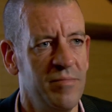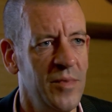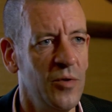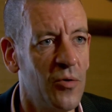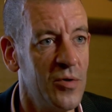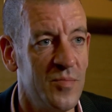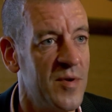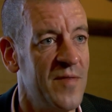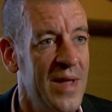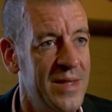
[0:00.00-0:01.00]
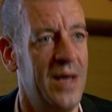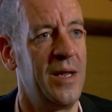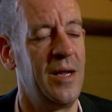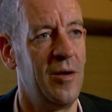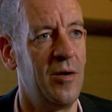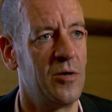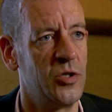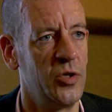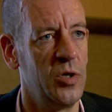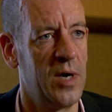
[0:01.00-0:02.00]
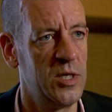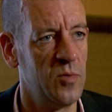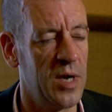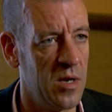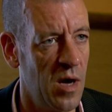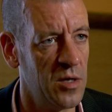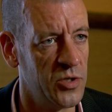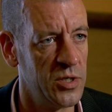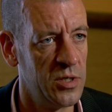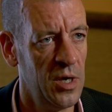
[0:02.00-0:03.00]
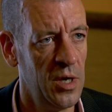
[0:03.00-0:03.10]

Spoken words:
you couldn't prevent that any longer, so you had to acknowledge it.